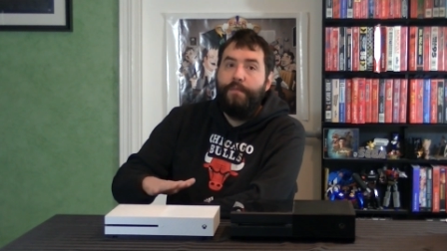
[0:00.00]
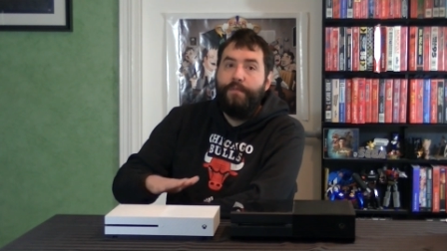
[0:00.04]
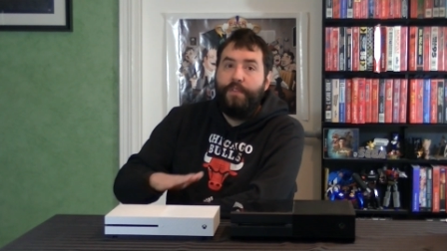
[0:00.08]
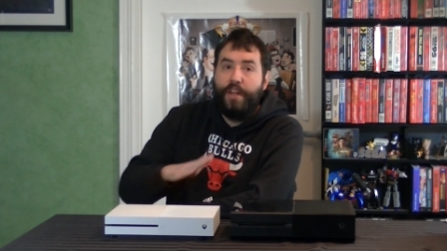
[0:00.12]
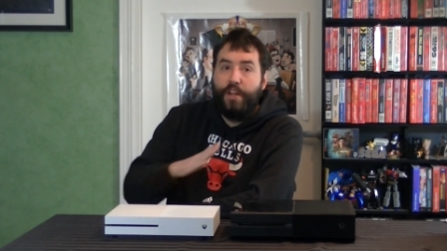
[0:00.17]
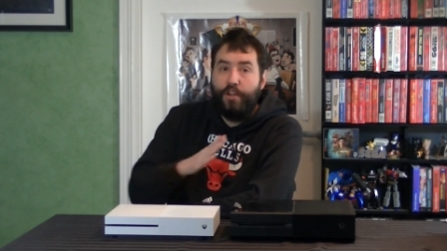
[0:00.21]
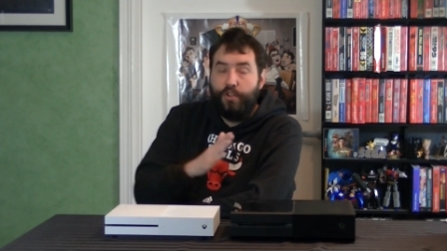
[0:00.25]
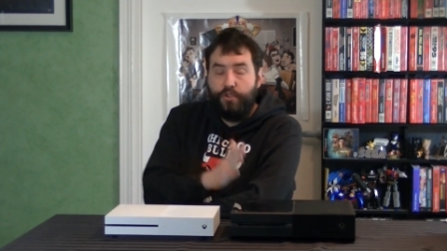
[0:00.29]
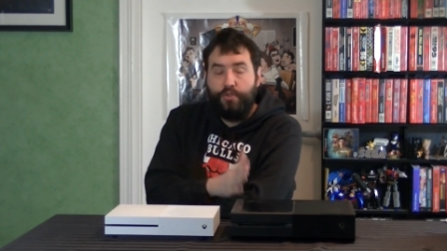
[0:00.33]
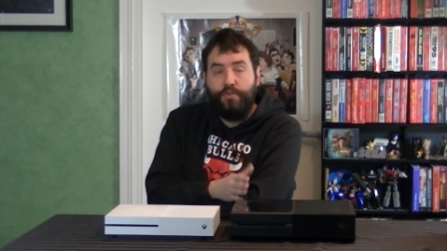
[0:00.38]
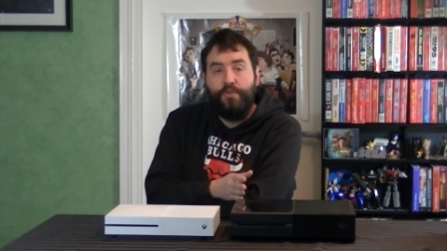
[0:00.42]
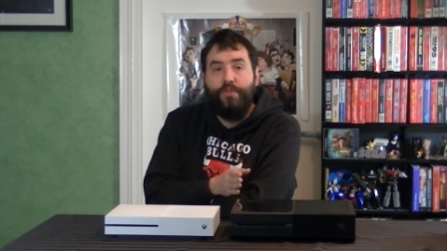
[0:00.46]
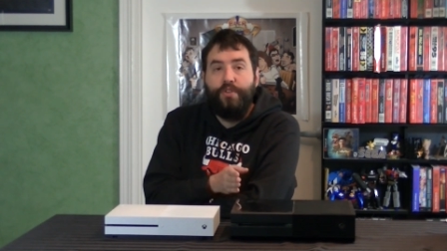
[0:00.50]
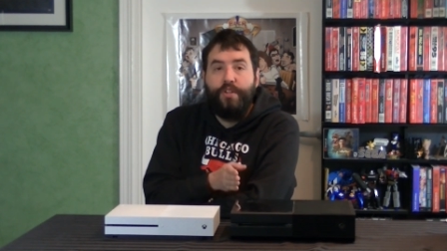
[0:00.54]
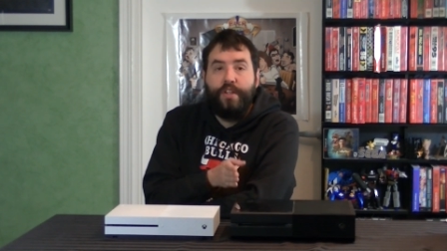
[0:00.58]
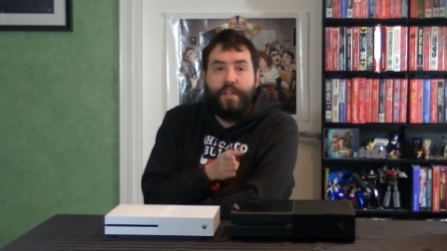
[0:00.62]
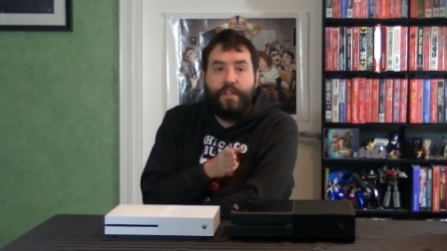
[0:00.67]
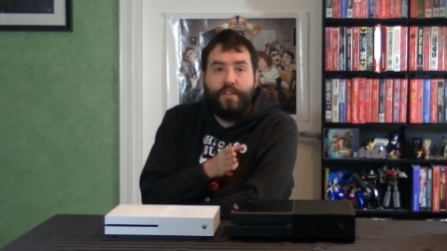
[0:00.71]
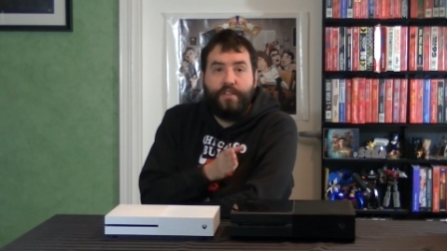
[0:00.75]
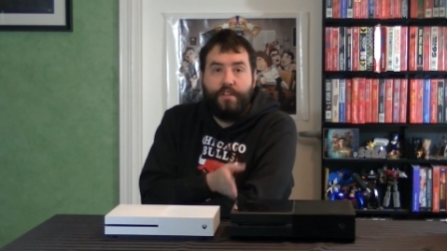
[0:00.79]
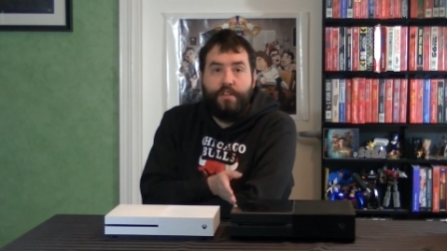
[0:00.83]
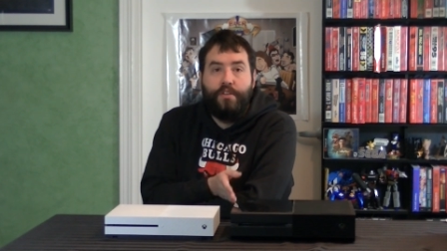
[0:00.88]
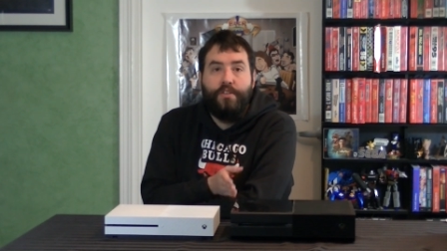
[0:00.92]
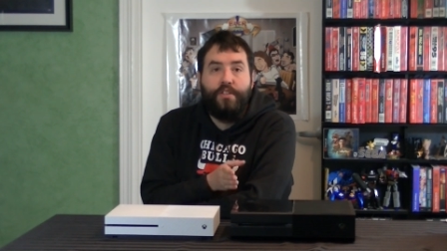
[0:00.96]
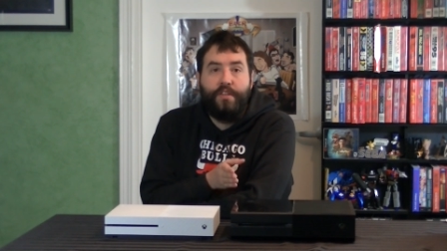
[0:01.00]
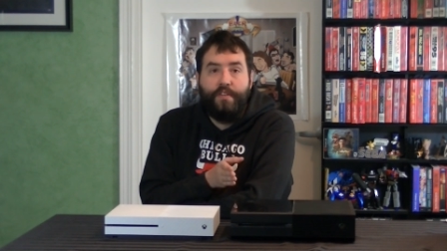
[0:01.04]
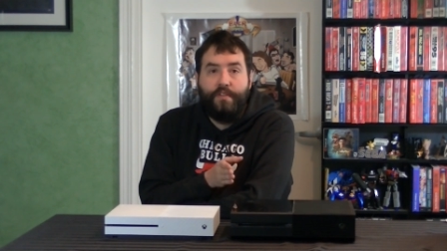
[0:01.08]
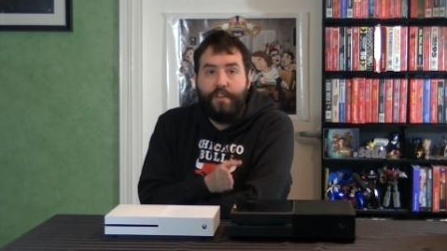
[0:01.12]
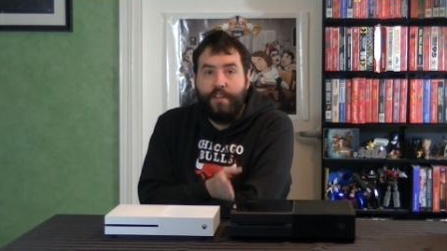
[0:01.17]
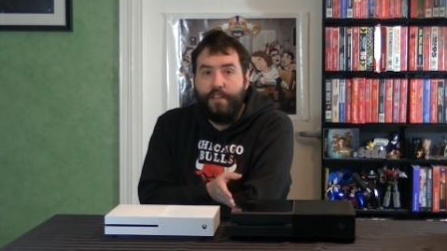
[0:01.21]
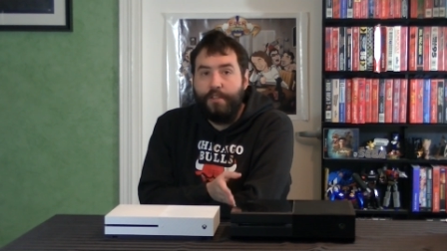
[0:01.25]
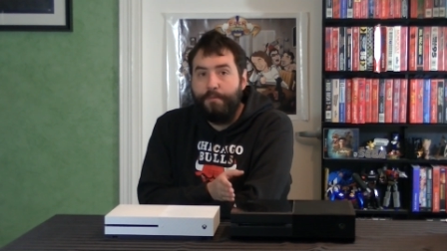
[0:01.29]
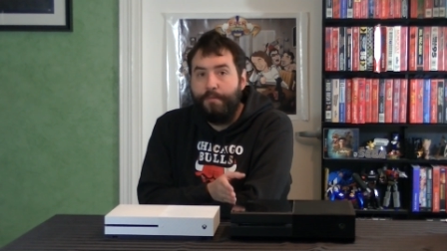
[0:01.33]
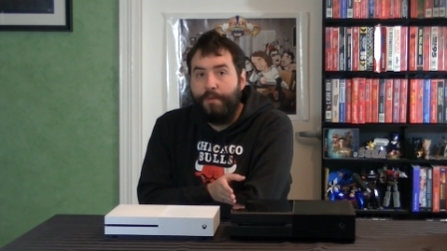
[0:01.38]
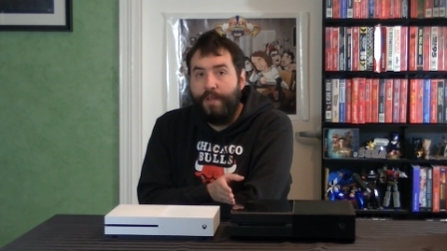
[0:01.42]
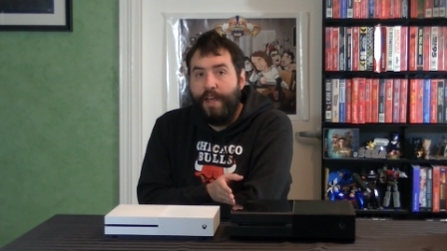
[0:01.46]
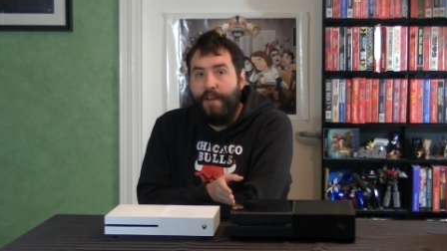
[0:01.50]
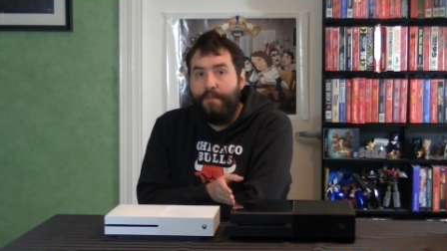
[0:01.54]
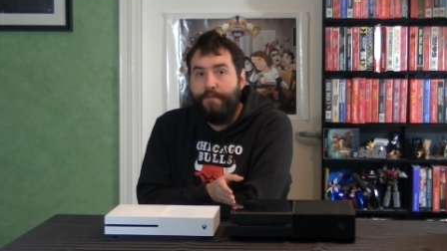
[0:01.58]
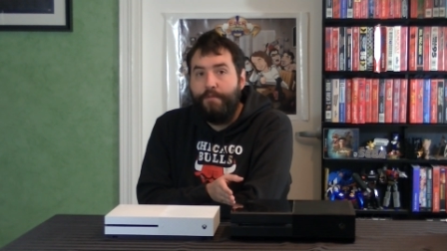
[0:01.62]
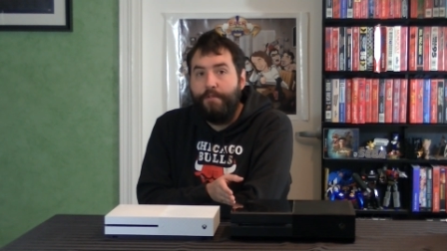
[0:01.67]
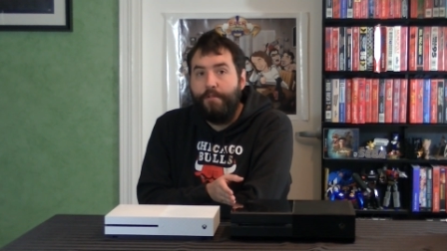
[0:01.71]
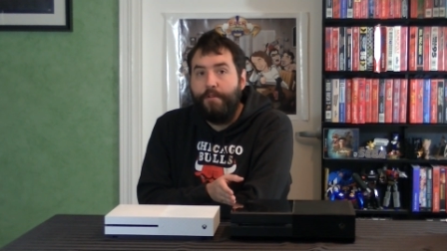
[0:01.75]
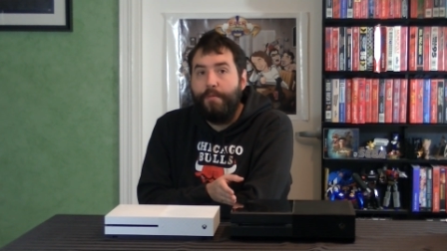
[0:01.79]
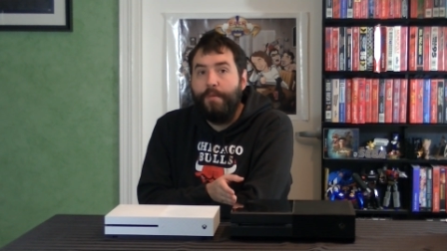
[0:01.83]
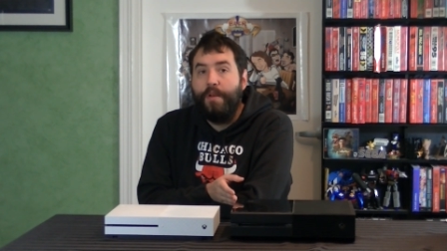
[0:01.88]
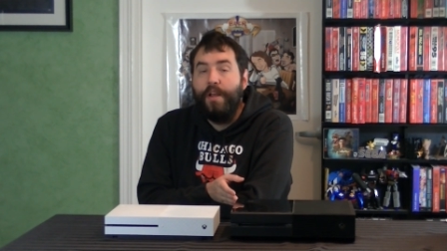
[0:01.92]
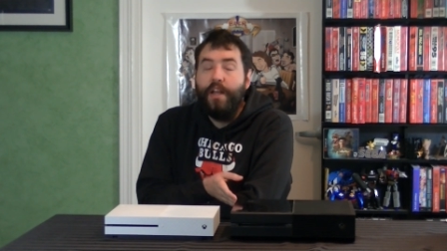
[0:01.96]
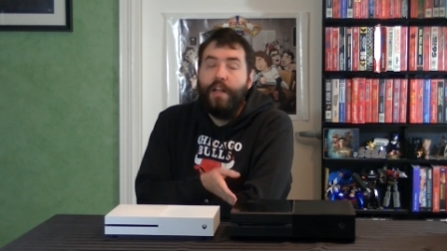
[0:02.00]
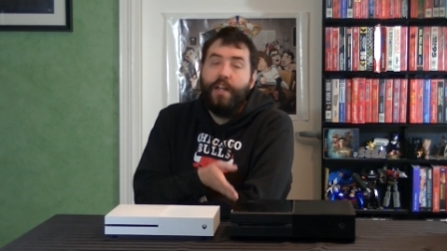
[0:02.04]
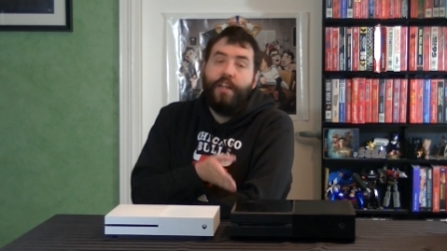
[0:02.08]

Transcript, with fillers: that is truly exclusive to this platform.